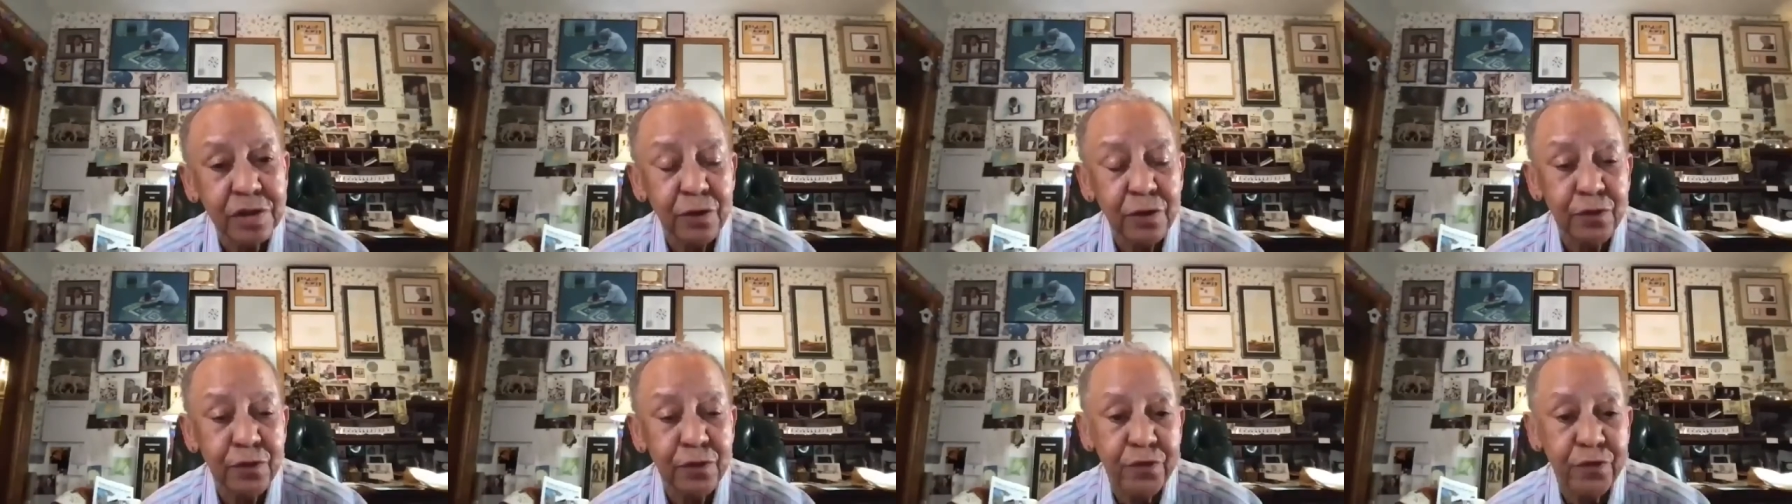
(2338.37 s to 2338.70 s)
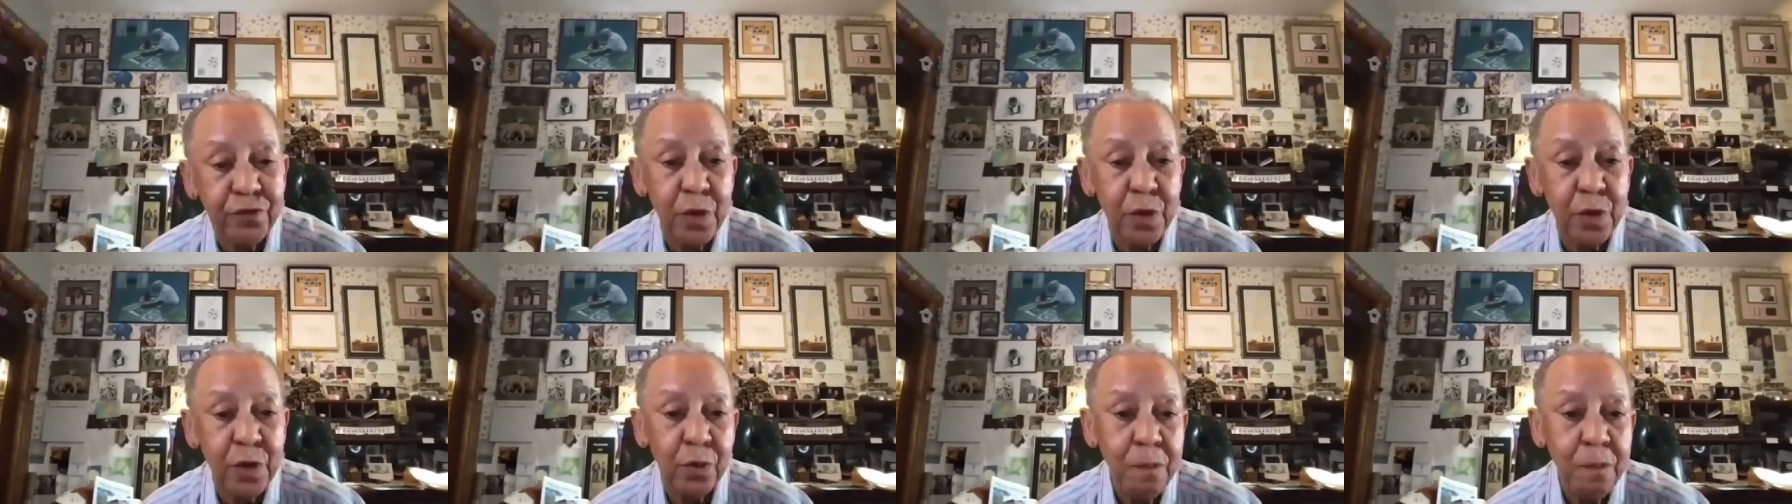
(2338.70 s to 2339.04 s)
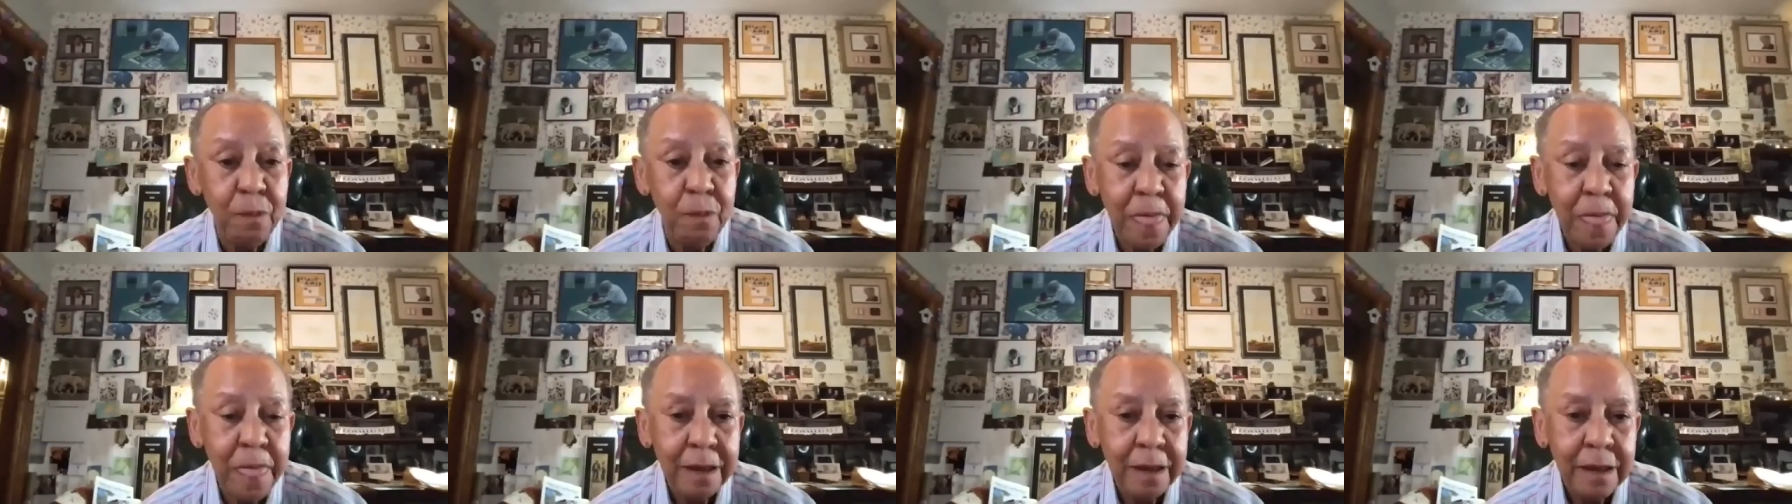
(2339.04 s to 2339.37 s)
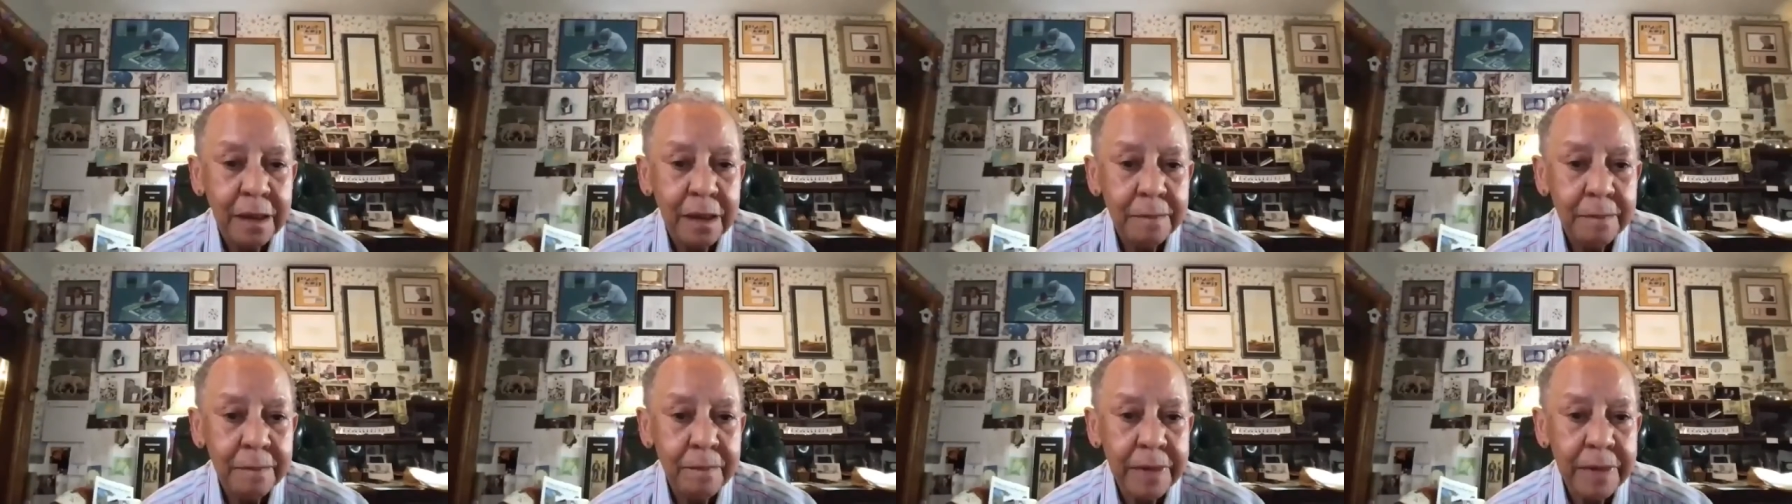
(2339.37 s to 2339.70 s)
fool,
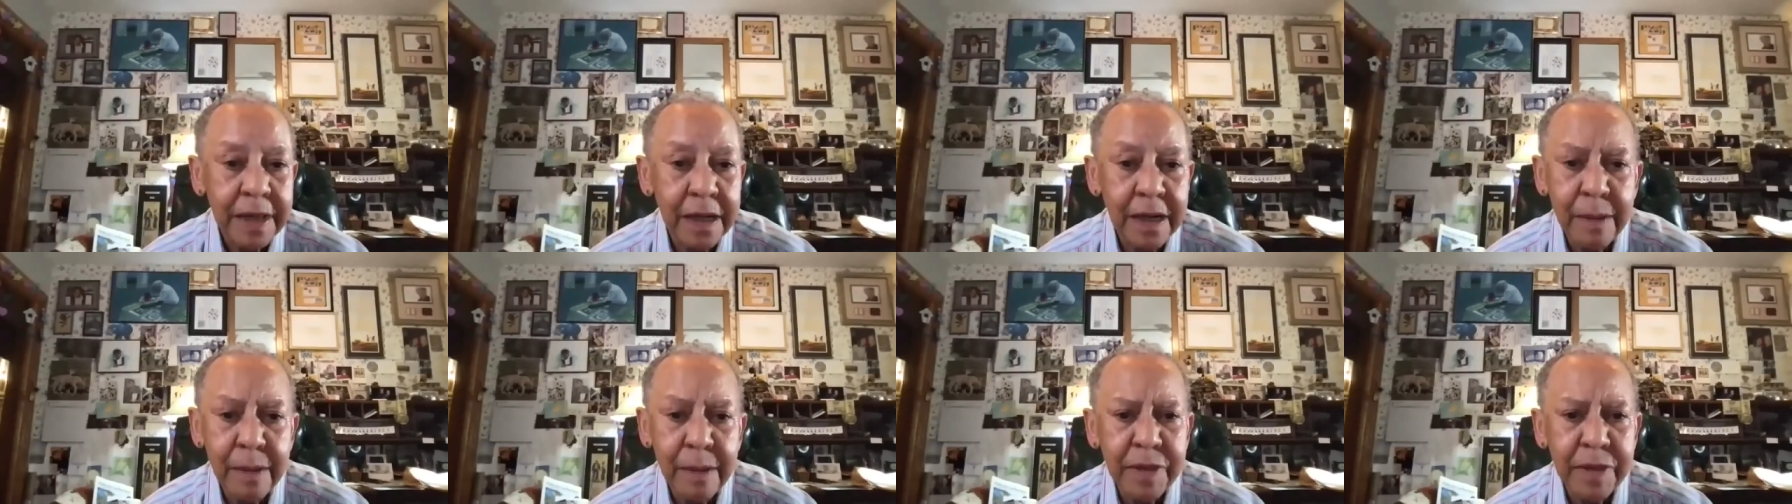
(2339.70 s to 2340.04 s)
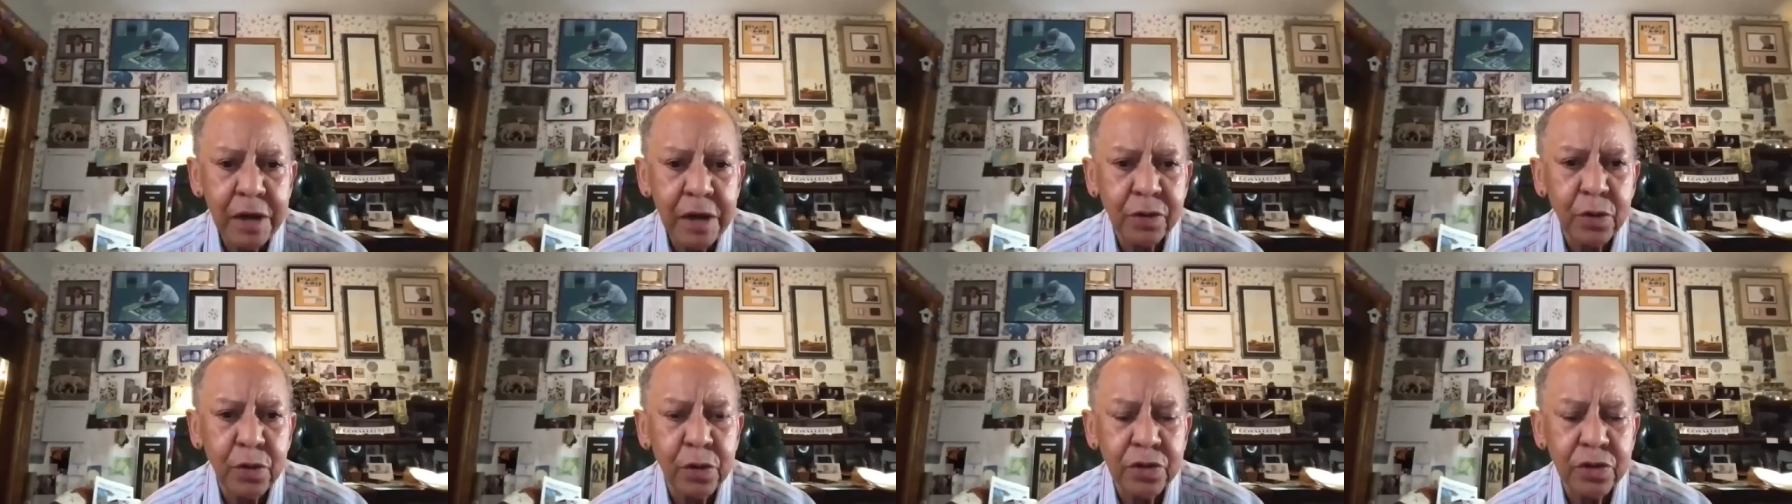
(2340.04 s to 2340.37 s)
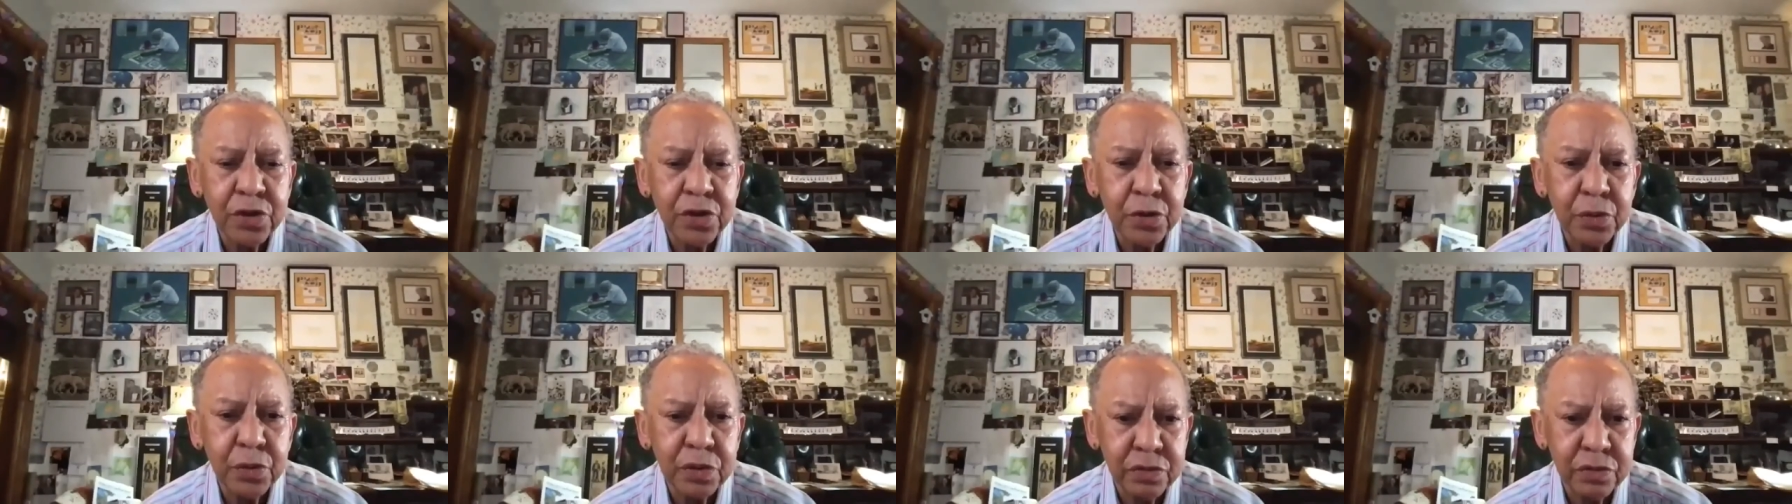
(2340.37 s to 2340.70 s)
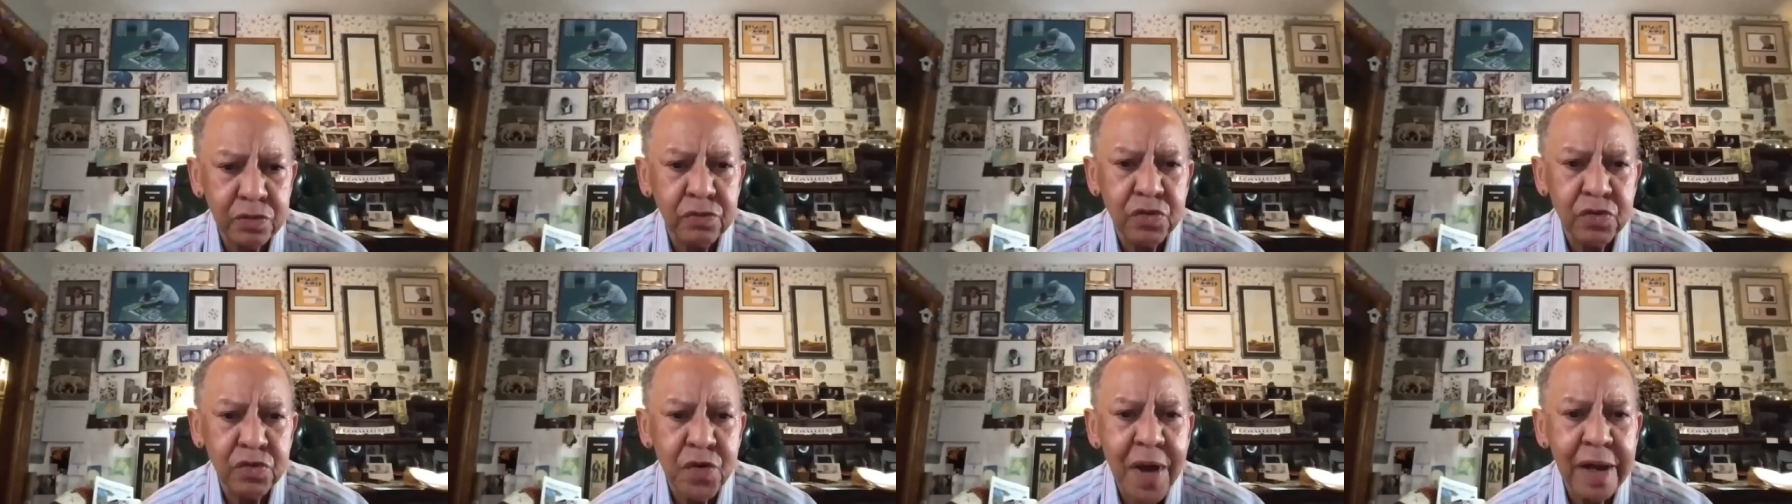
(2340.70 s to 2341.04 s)
and I'm not going to
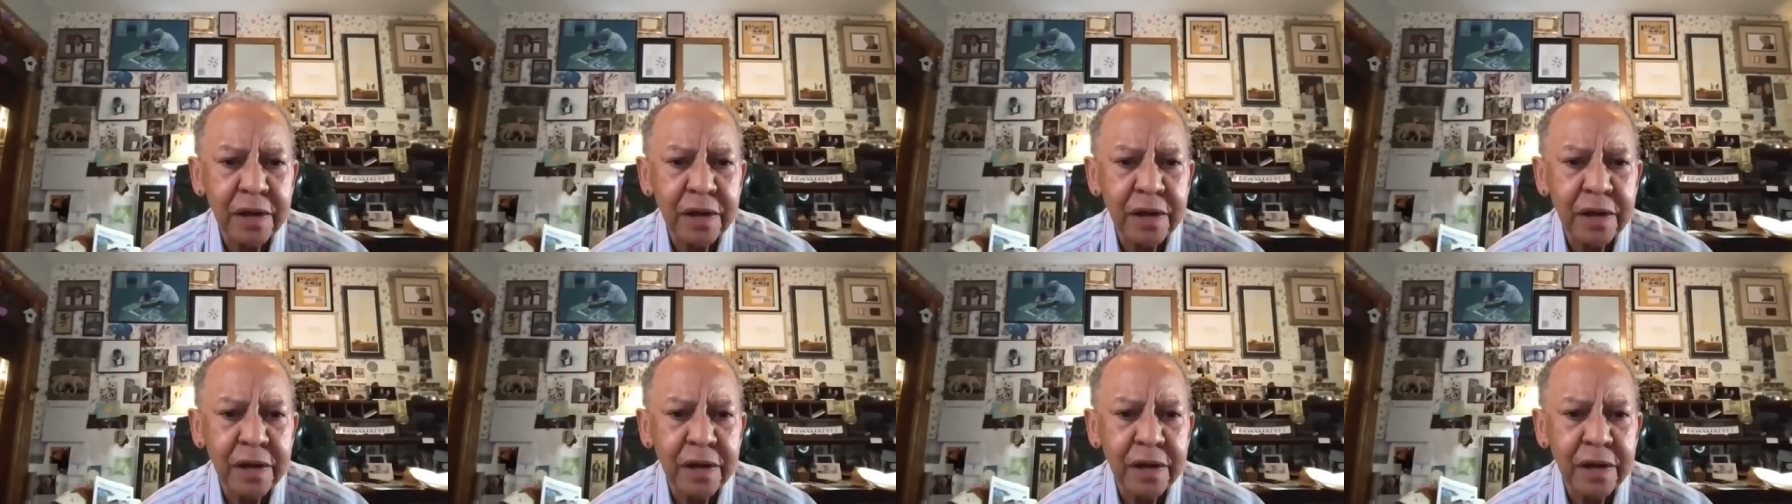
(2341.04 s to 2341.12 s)
try to